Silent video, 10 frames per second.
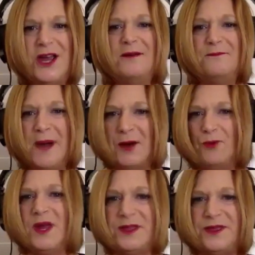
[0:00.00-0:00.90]
But
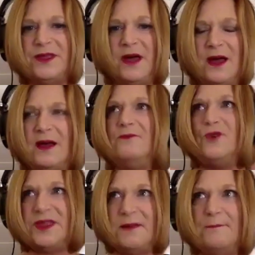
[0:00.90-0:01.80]
with
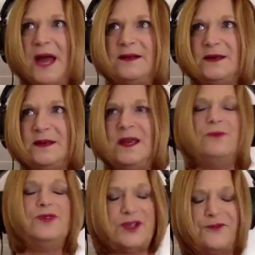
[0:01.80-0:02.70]
the button, it
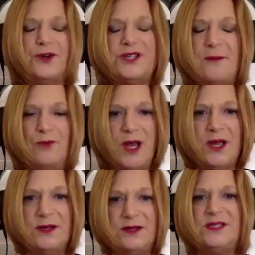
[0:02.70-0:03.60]
was the first time we
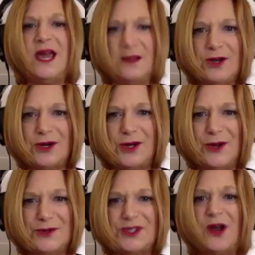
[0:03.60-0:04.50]
could tailor clothes.